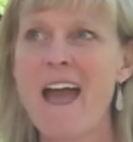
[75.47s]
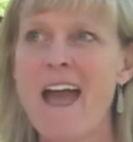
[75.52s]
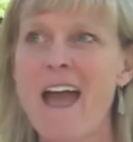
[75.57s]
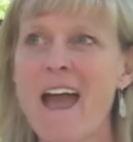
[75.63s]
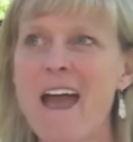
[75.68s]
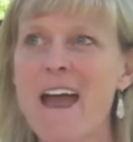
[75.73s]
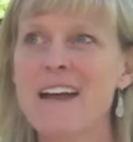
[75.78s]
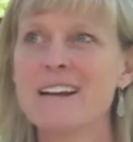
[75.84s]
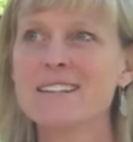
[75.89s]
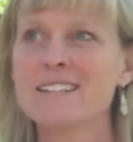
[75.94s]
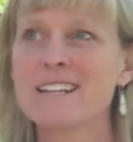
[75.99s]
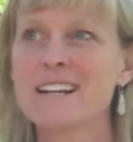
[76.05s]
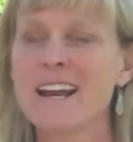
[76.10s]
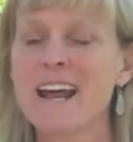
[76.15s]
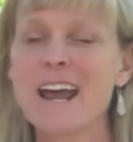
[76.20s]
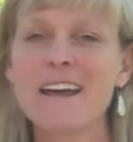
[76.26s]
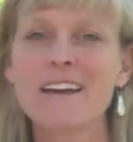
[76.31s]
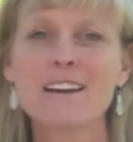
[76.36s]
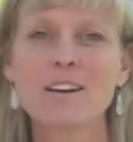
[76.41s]
And
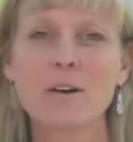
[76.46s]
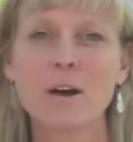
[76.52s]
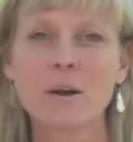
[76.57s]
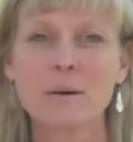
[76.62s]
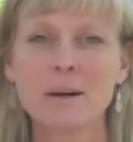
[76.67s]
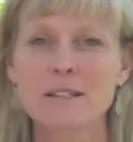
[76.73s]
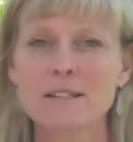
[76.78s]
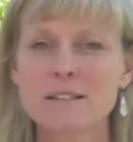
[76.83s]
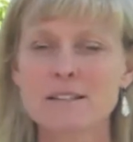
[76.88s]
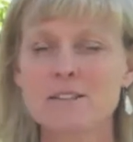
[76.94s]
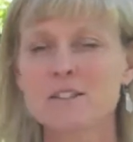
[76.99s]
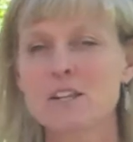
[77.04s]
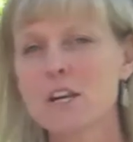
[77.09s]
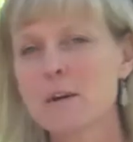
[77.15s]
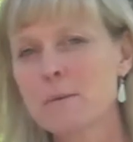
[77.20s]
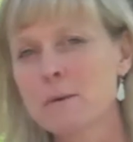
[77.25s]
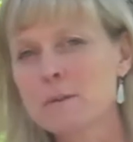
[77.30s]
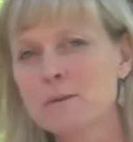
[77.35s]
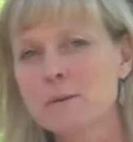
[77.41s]
today, you know, I went to the
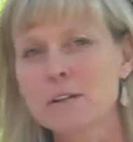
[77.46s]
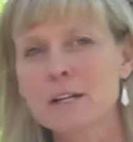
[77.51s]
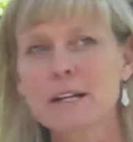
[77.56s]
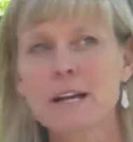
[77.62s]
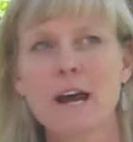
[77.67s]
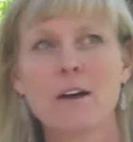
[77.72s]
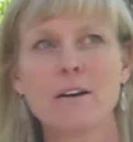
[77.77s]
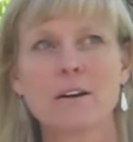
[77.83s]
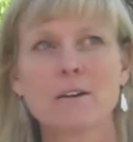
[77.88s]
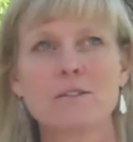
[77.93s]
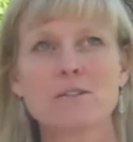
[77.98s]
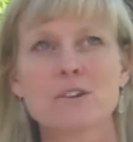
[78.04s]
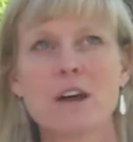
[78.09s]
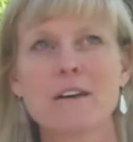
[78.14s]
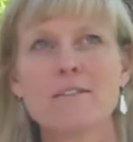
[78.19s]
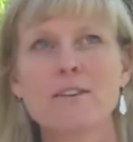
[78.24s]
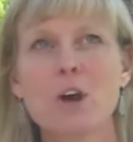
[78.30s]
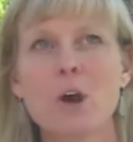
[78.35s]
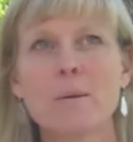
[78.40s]
gym, I was working out, and I was
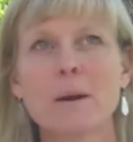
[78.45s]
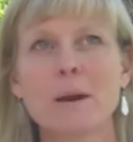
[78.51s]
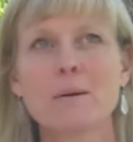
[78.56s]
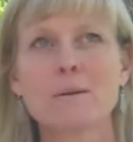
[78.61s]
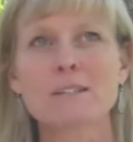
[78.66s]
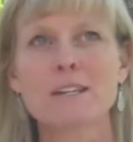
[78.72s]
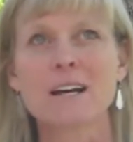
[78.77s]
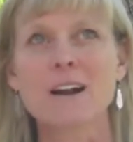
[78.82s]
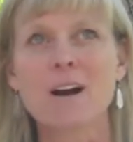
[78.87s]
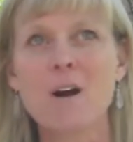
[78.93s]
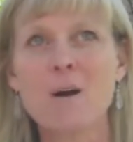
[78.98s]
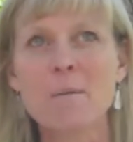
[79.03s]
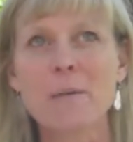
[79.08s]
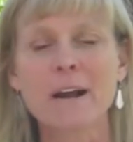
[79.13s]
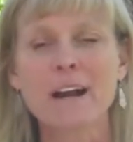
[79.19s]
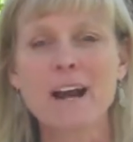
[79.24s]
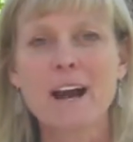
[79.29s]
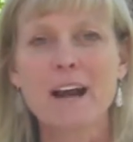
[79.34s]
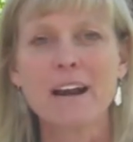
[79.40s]
driving home, and I was like, oh
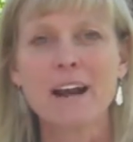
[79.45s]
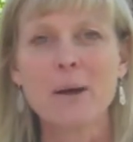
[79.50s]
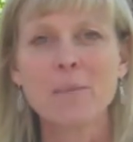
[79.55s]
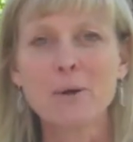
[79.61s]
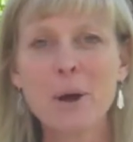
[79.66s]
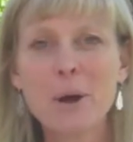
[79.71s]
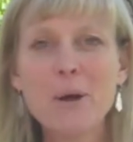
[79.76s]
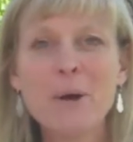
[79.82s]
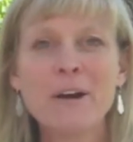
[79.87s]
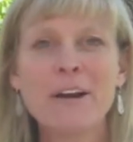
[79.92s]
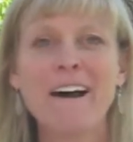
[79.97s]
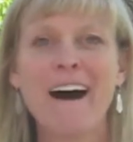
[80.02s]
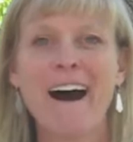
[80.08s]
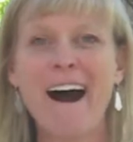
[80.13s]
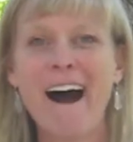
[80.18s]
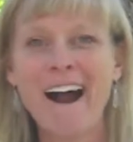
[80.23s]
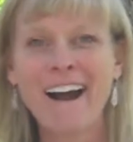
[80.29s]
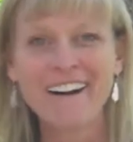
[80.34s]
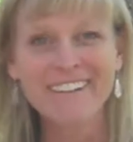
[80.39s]
my God, I'm going to
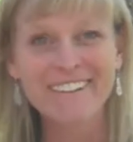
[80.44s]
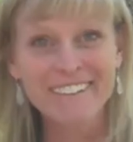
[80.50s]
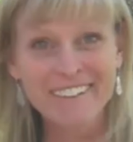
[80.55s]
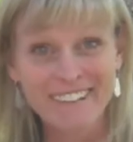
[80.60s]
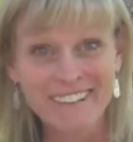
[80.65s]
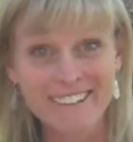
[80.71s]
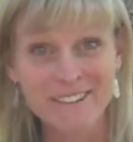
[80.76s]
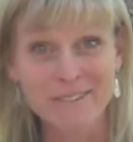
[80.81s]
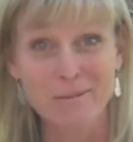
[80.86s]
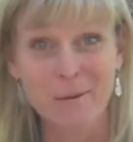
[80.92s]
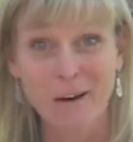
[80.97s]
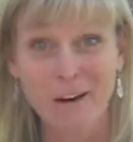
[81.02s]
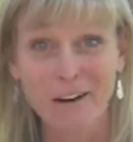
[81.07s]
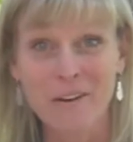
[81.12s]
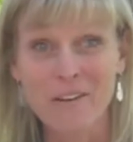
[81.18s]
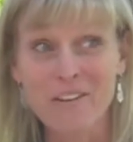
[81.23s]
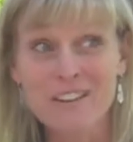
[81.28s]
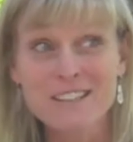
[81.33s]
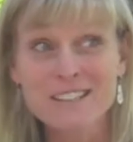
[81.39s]
Ireland
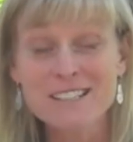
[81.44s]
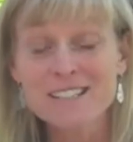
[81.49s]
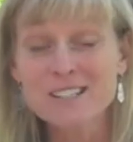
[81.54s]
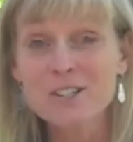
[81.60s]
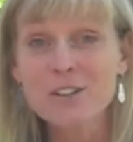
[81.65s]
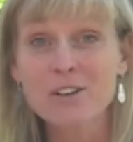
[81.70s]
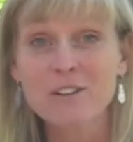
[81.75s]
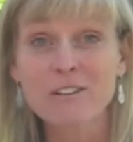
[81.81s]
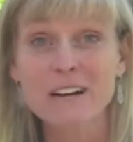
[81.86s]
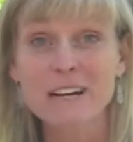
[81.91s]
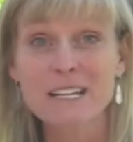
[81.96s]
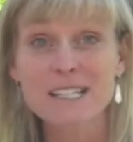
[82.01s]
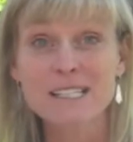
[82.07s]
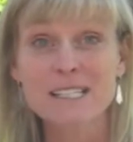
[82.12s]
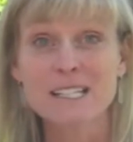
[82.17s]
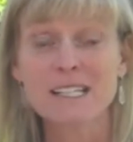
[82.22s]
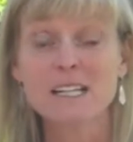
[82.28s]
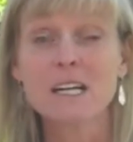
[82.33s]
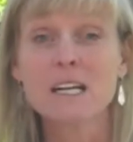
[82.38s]
tomorrow. This is
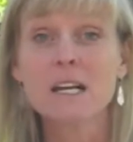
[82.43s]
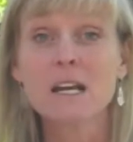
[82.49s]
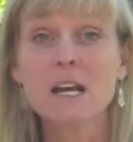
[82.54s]
crazy.